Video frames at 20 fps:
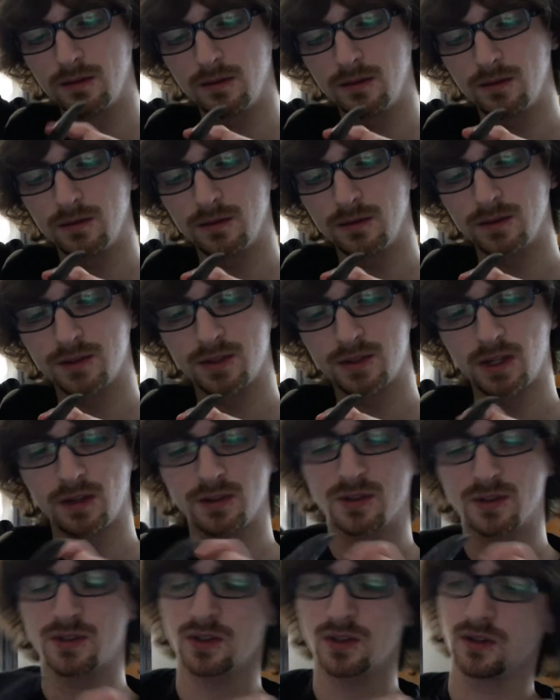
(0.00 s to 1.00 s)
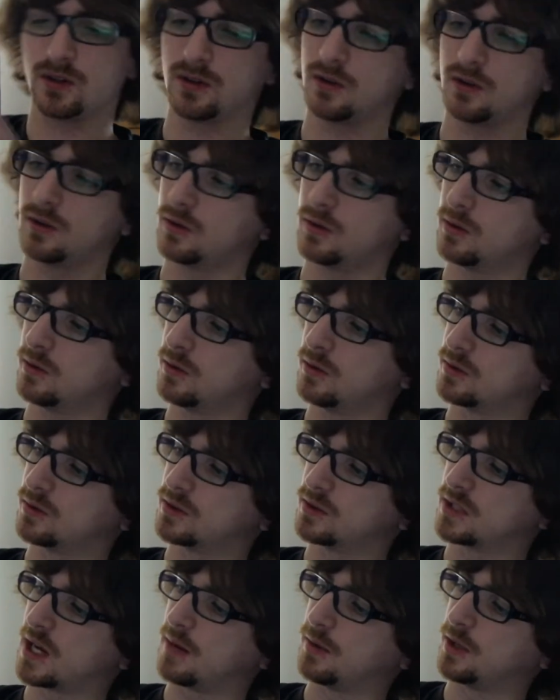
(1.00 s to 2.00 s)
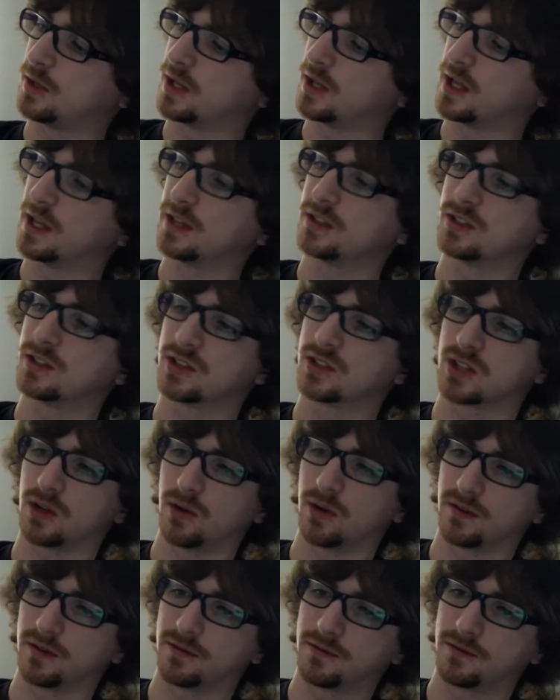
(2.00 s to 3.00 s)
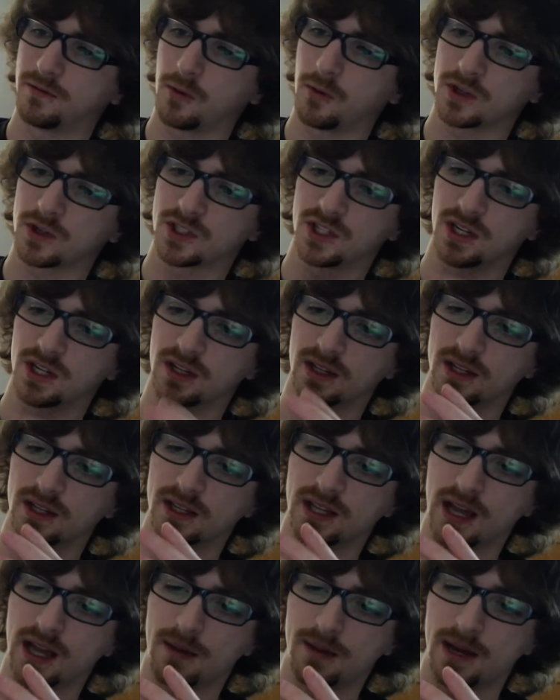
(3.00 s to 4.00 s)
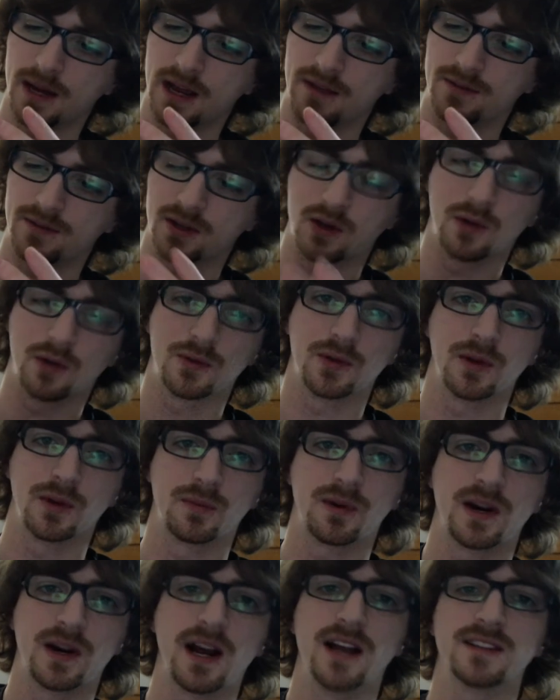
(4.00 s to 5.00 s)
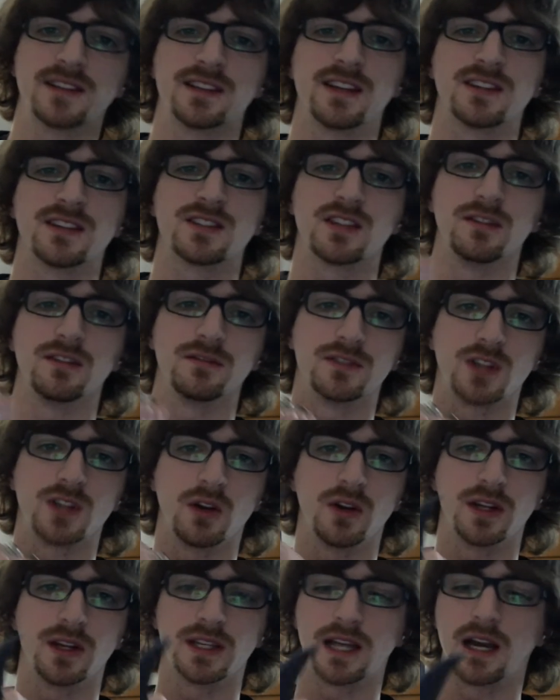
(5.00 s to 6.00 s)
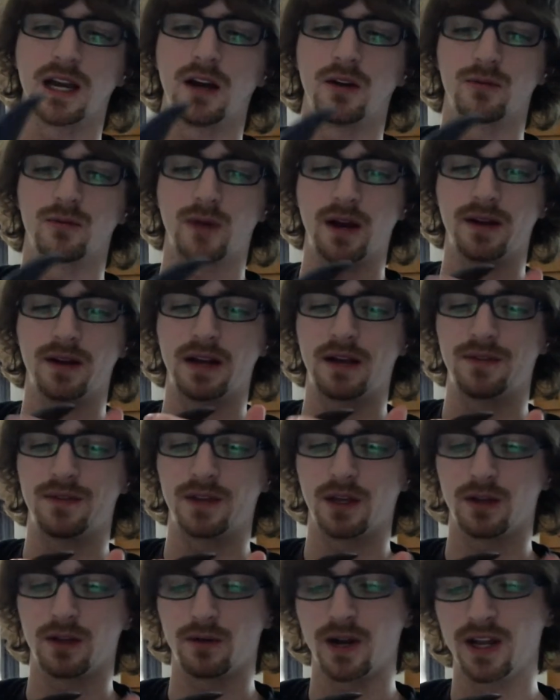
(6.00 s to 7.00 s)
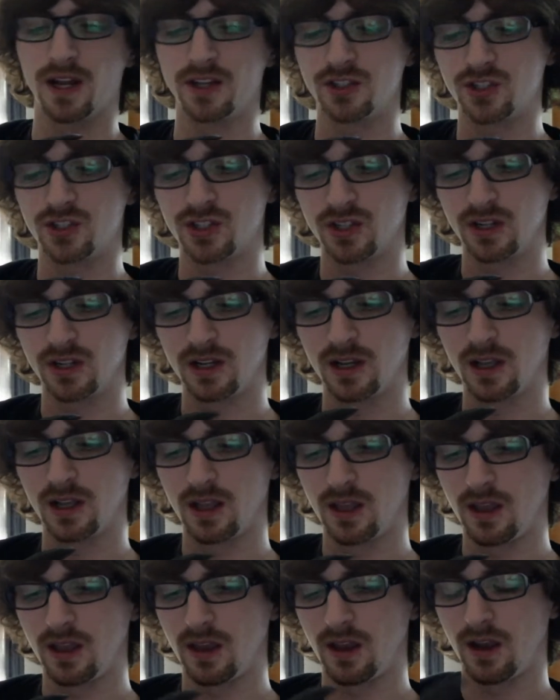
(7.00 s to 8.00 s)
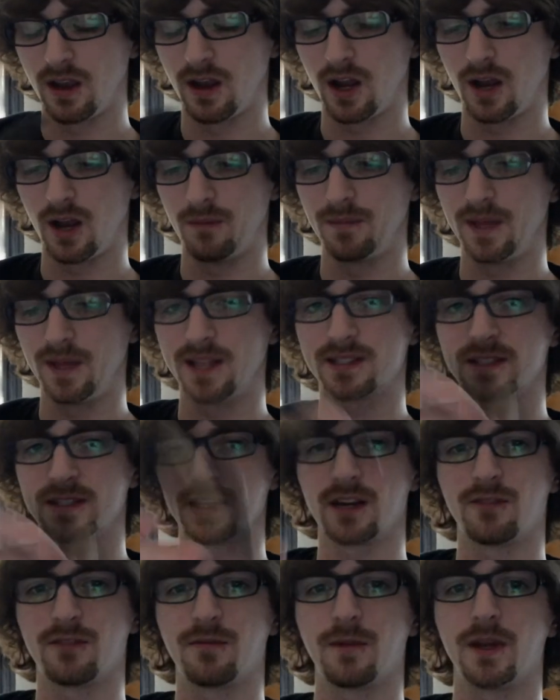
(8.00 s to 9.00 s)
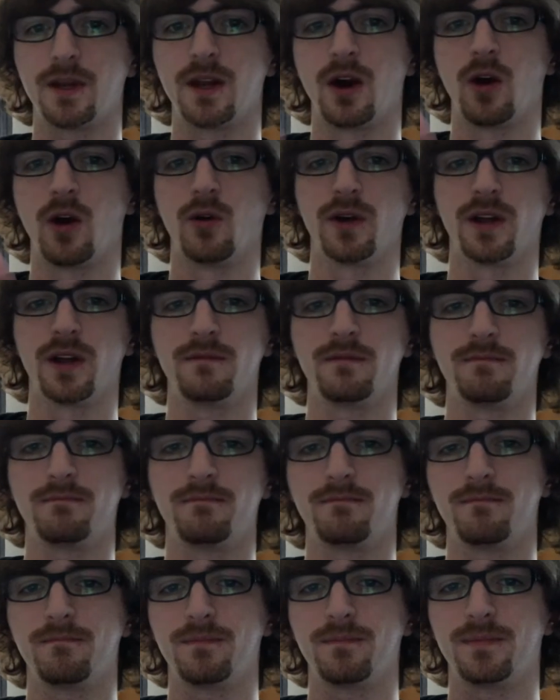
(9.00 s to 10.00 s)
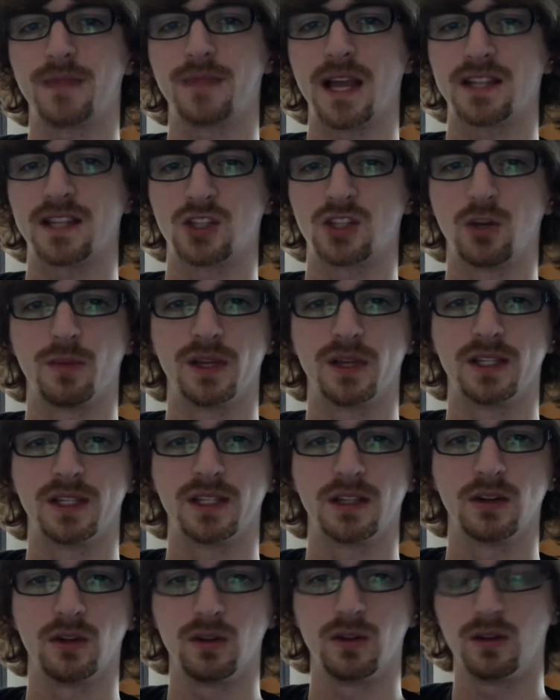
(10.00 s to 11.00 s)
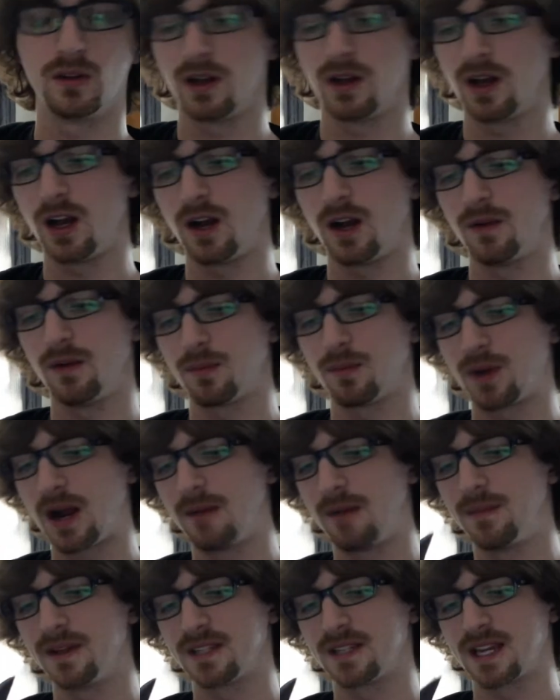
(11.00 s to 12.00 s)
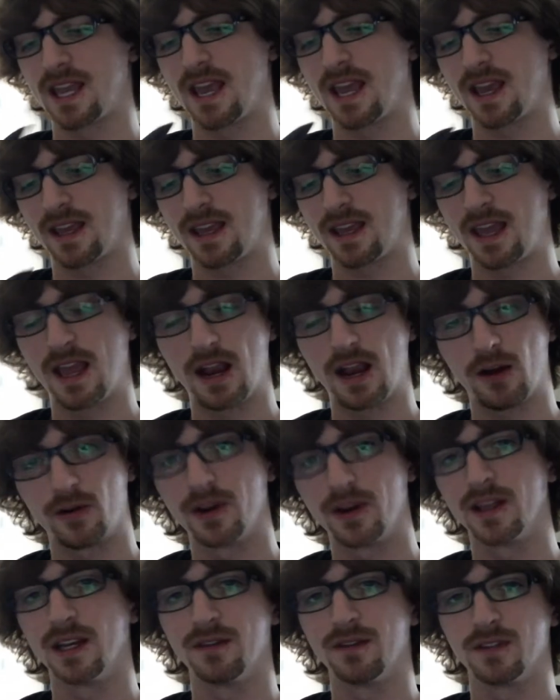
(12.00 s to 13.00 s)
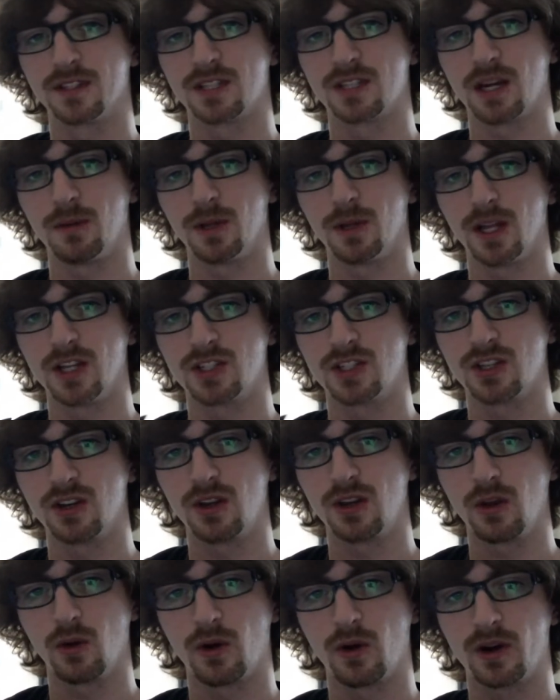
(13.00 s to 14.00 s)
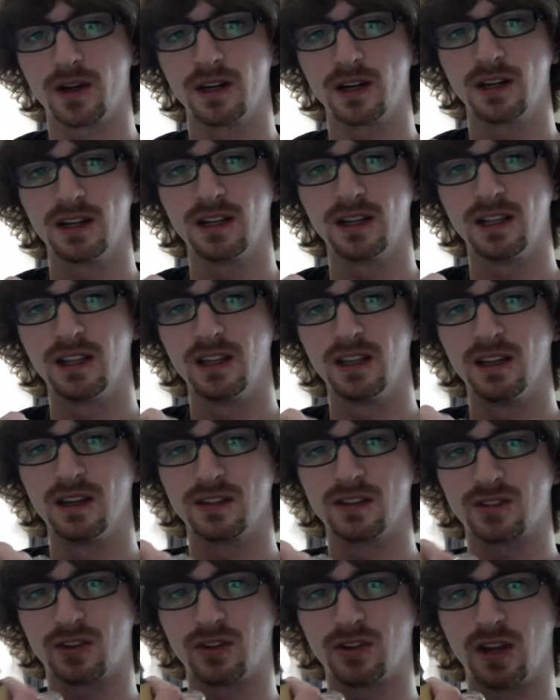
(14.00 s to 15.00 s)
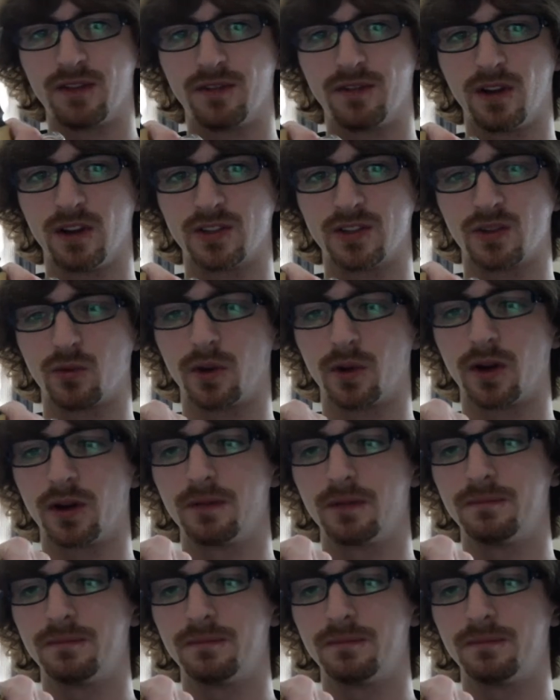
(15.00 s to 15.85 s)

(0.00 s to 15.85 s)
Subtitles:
It's also double-edged, so unfortunately I'm going to have to go through the process of dulling down, rounding out the other edge. It's legal for me to own it. That's no big deal. The problem is I can't carry it if it's double-edged in New York. So our knife laws are weird.